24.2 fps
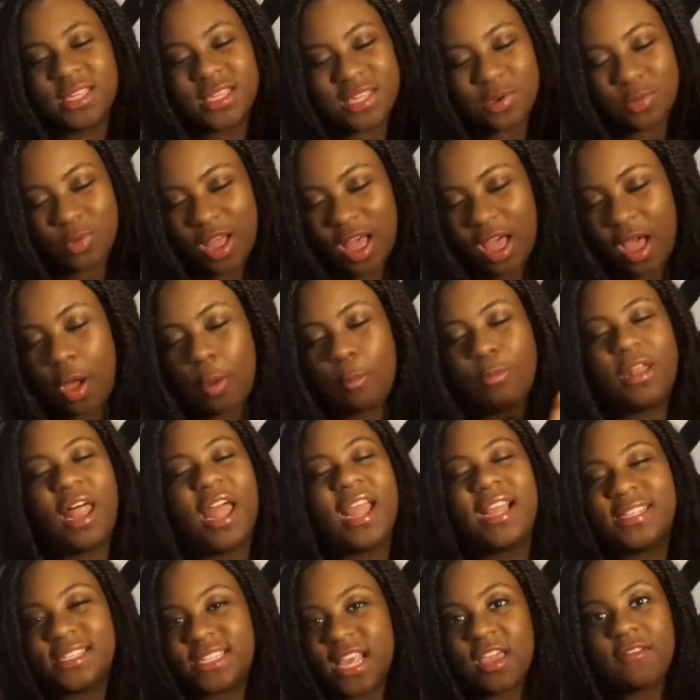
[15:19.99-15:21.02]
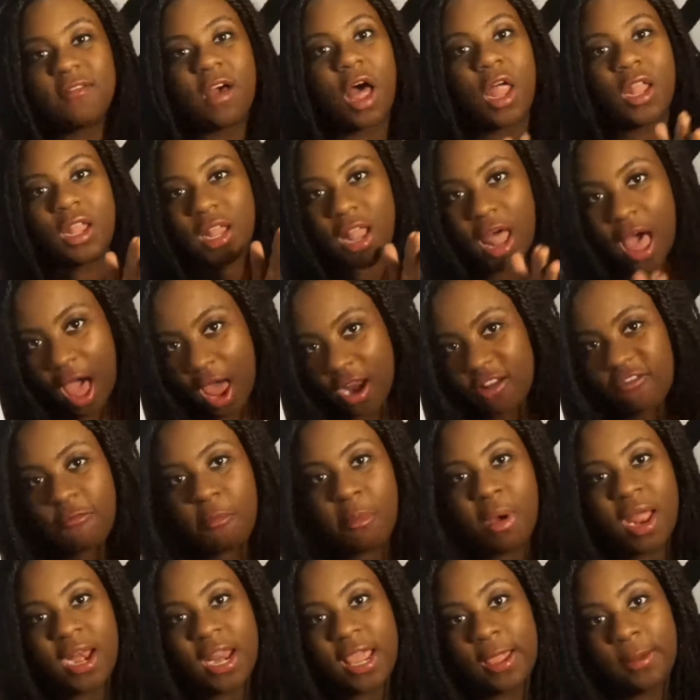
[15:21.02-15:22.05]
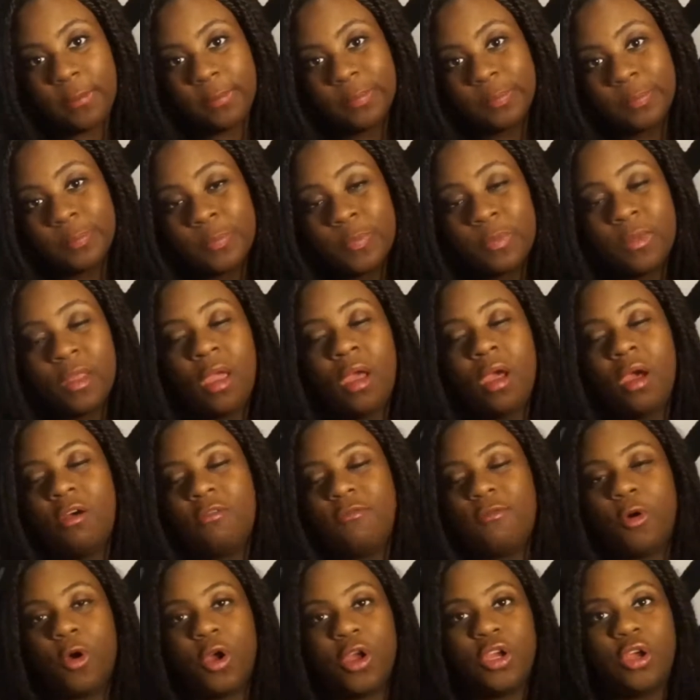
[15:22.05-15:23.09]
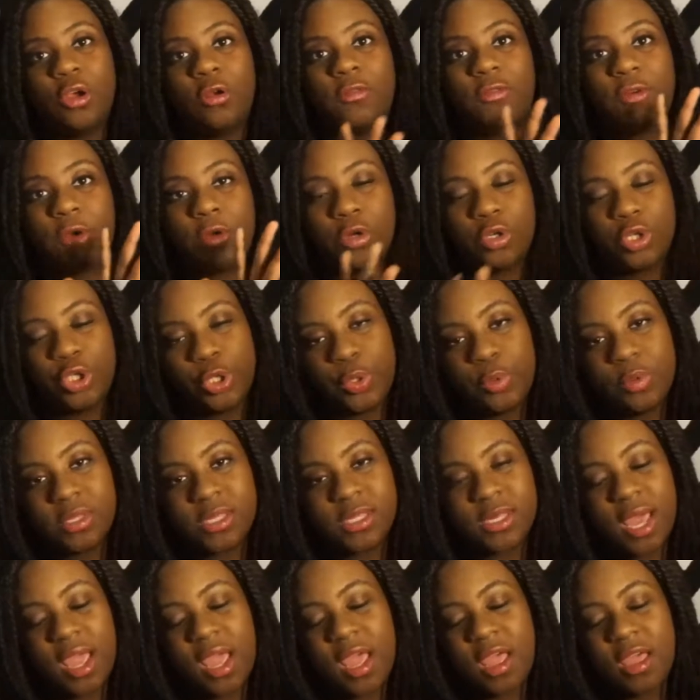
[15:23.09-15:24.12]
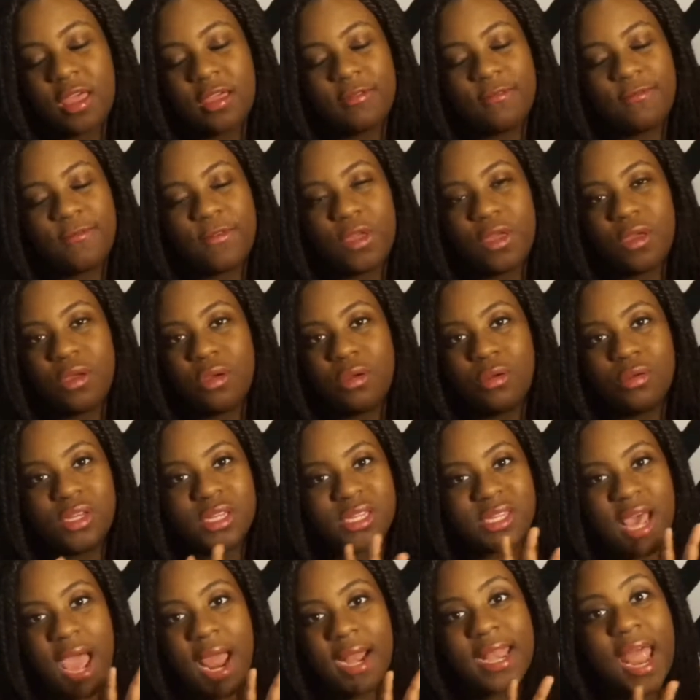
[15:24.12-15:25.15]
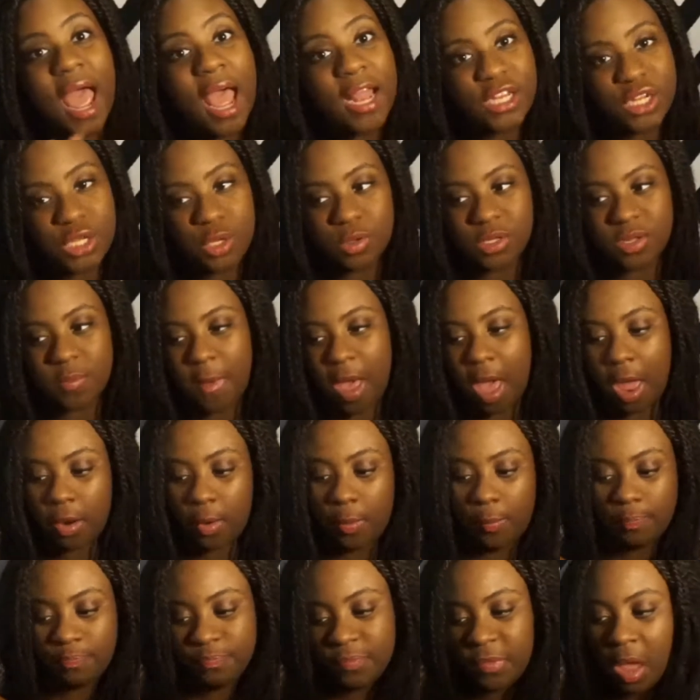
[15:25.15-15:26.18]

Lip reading: will help like save a lot of money for your photo shoots if you decide not to use a model.